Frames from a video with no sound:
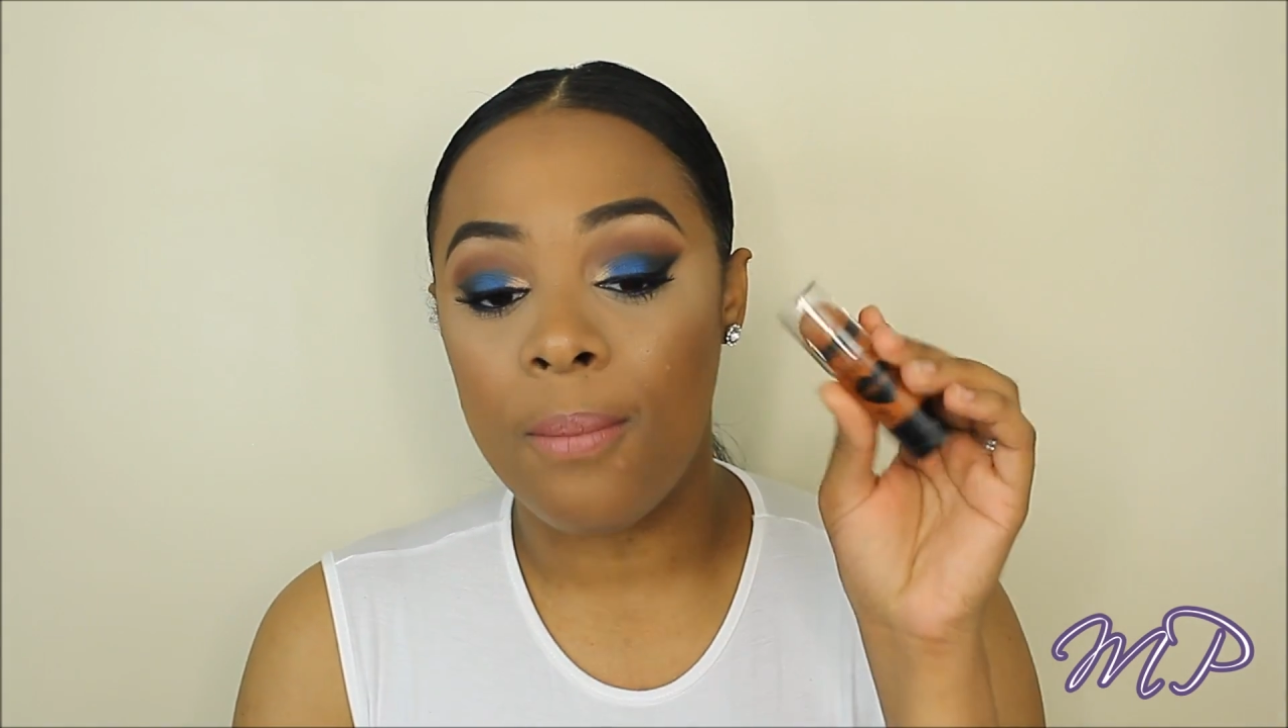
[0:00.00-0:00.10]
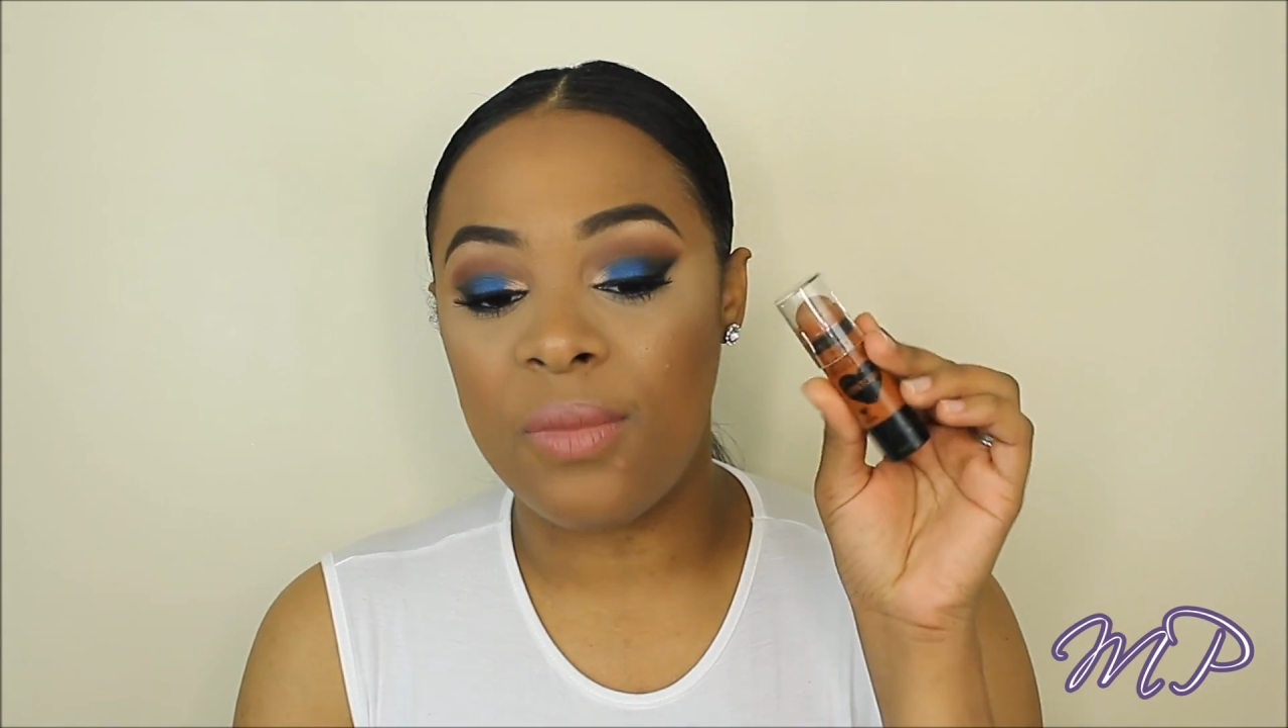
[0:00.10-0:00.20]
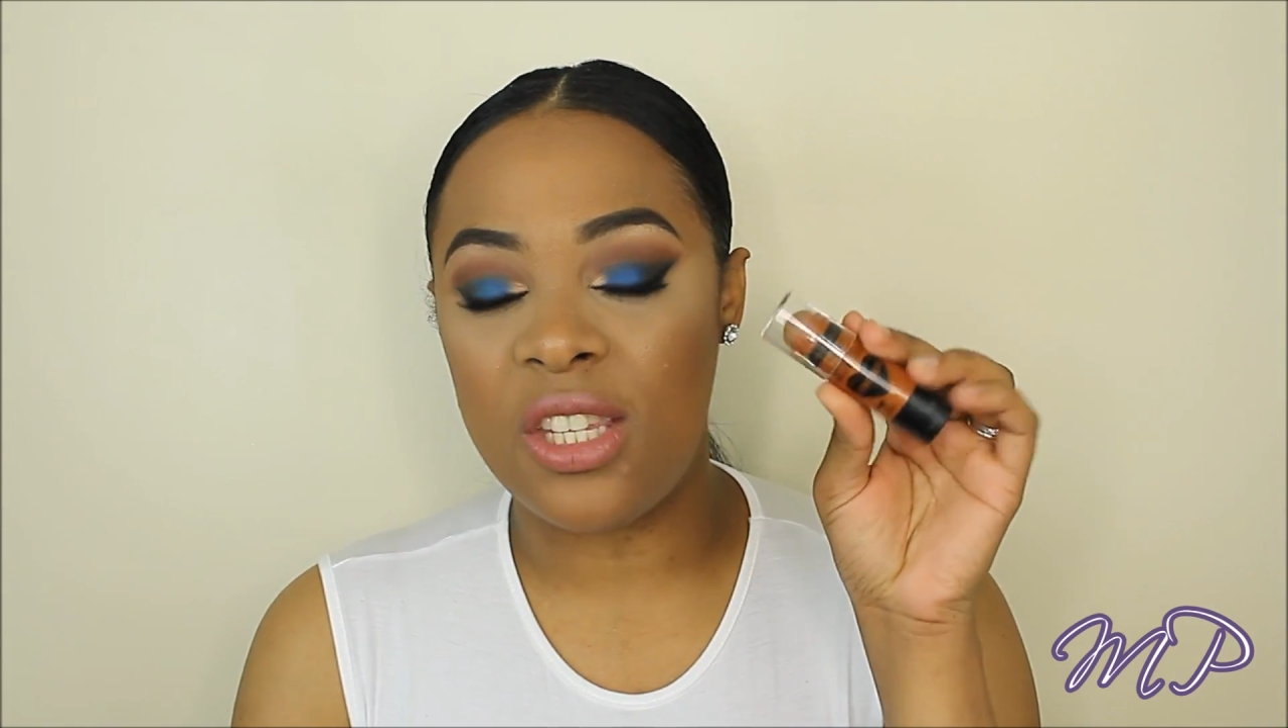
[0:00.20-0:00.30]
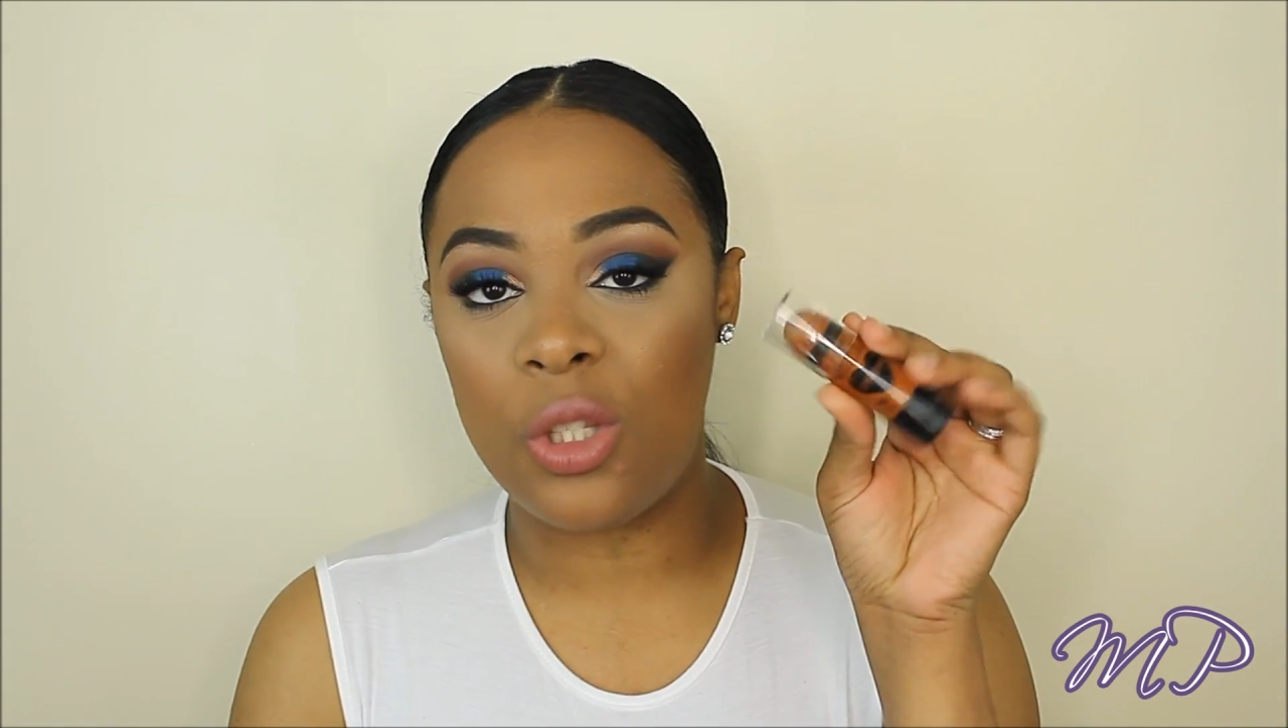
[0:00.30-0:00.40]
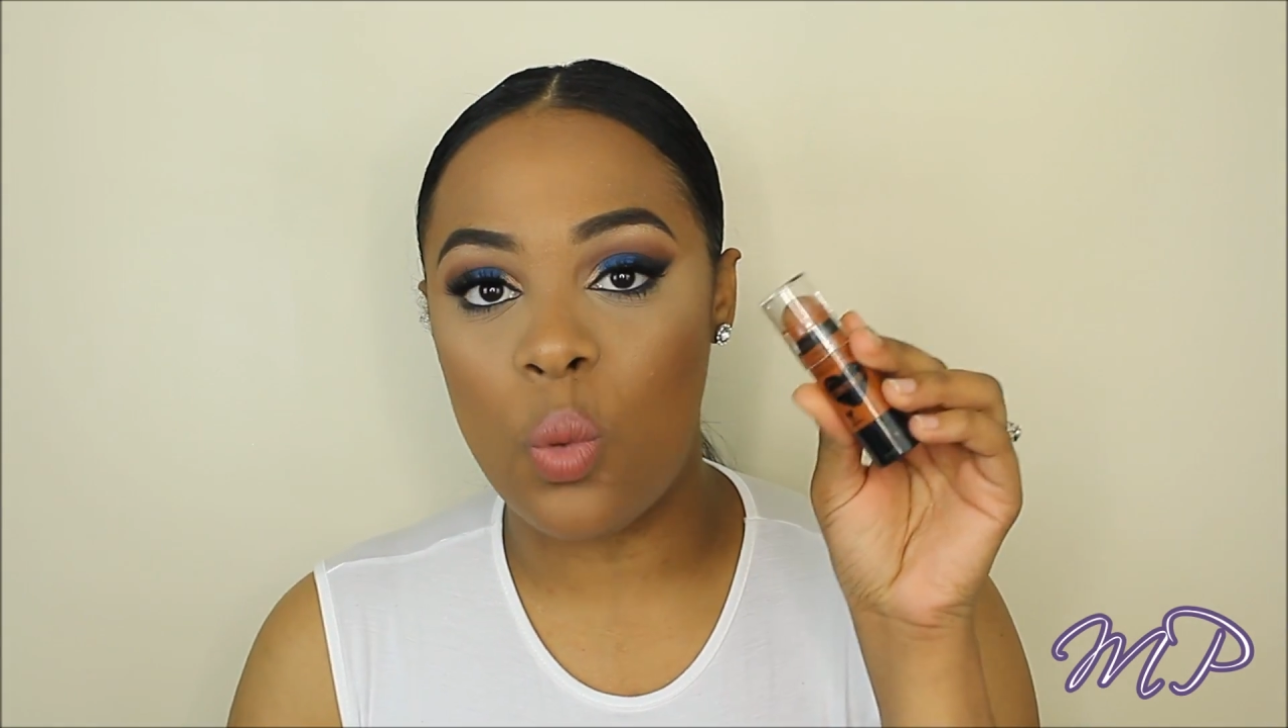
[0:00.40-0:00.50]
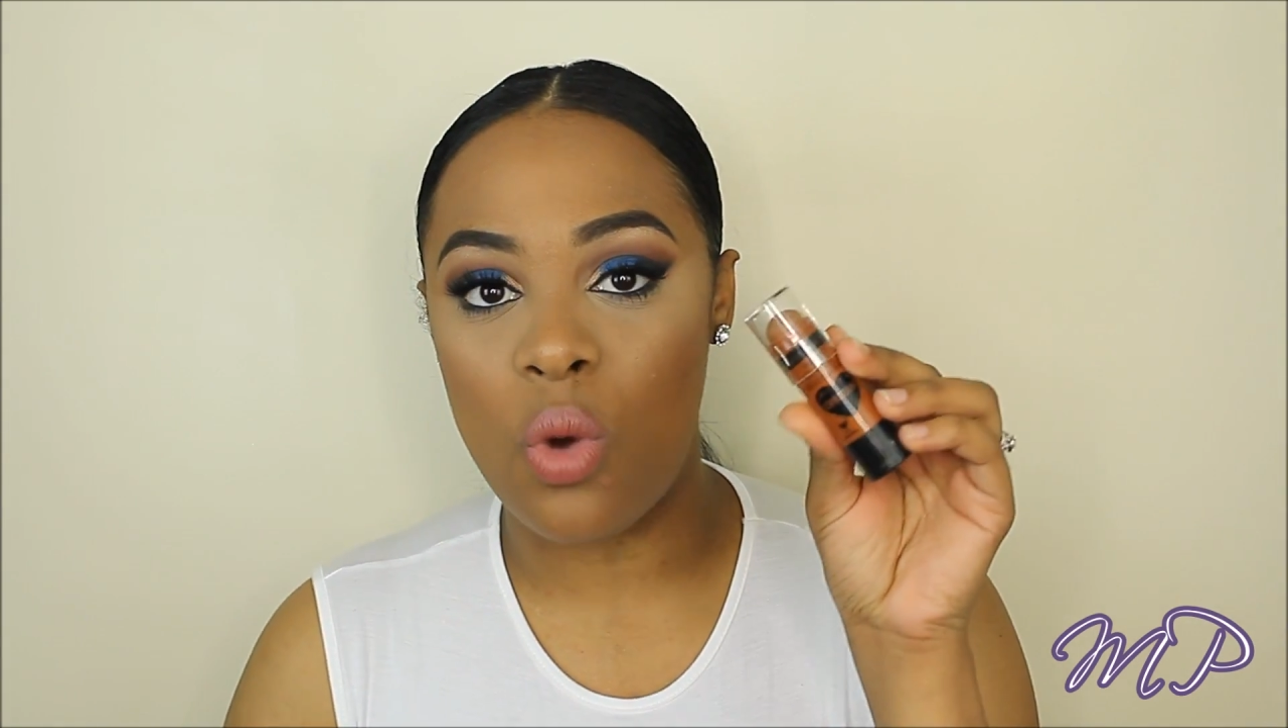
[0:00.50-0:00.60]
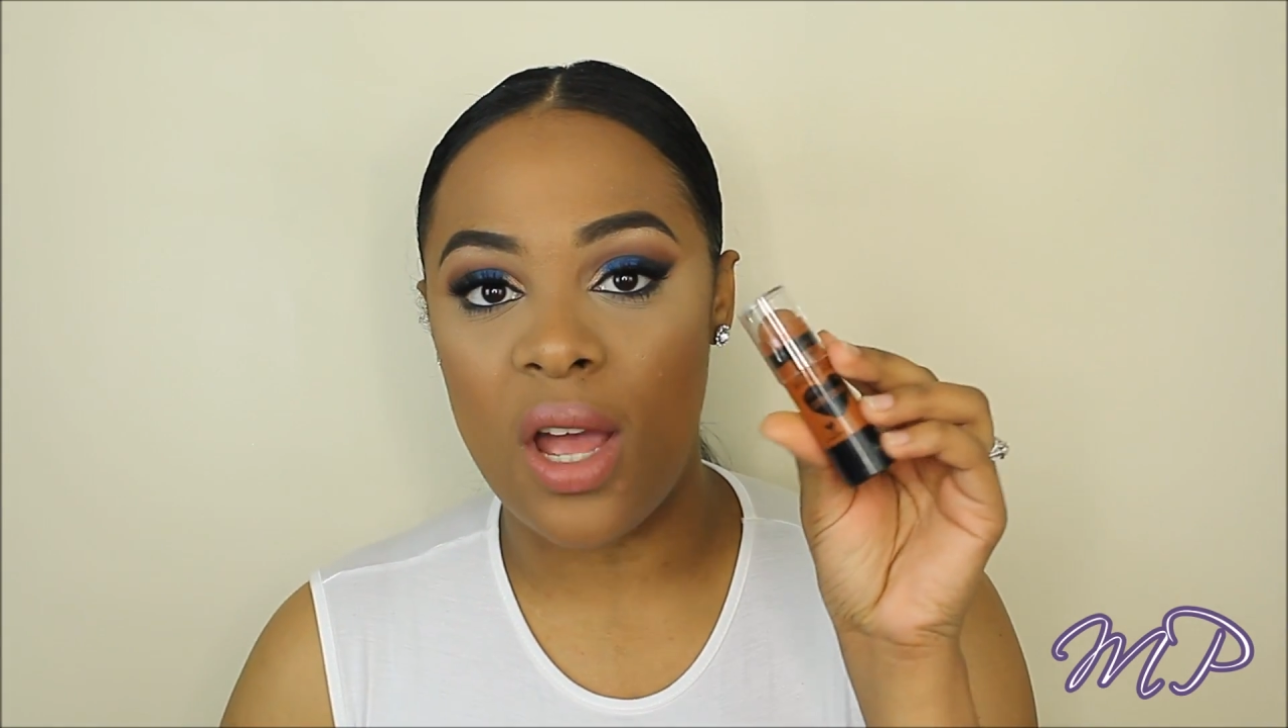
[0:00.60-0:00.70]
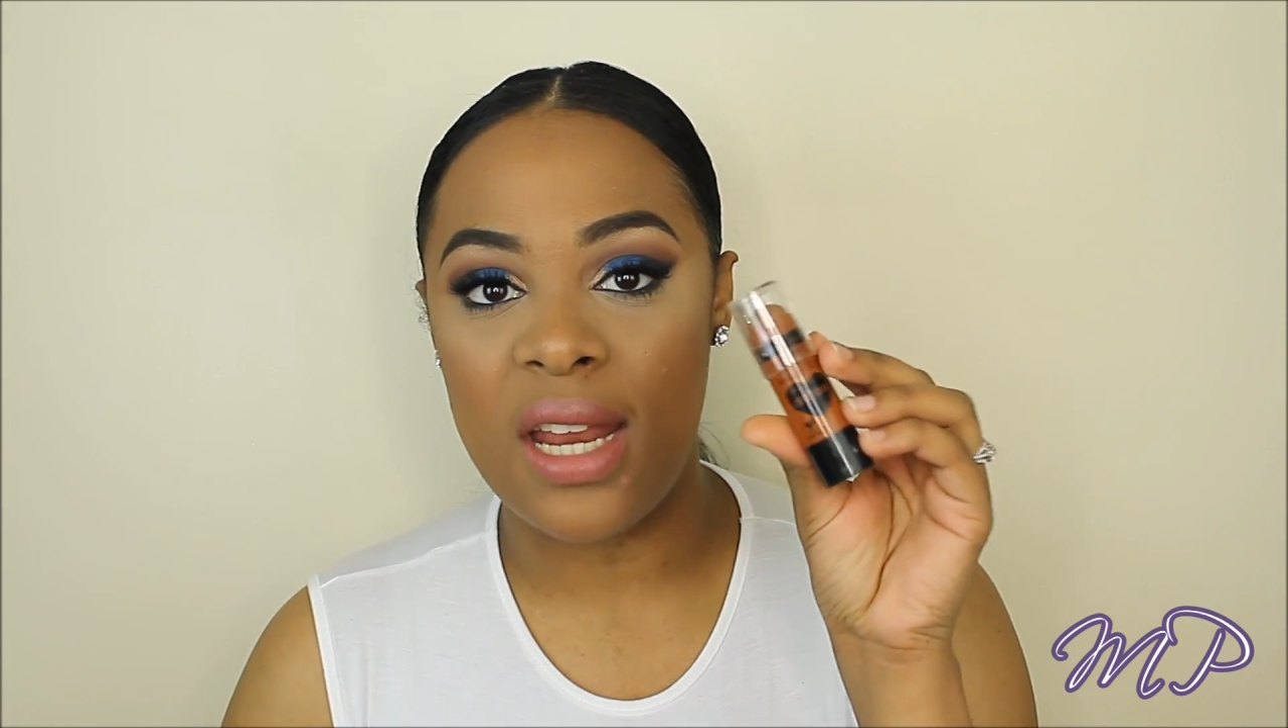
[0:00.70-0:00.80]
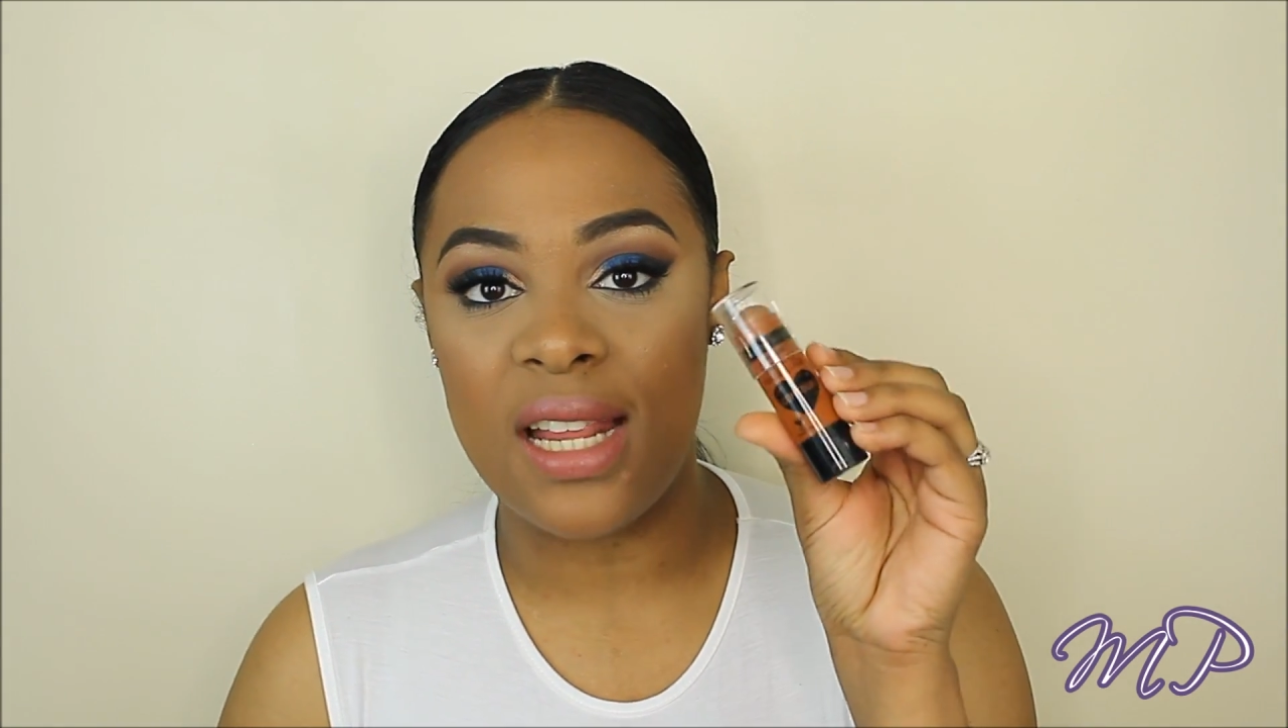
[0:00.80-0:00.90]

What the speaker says: This is the one.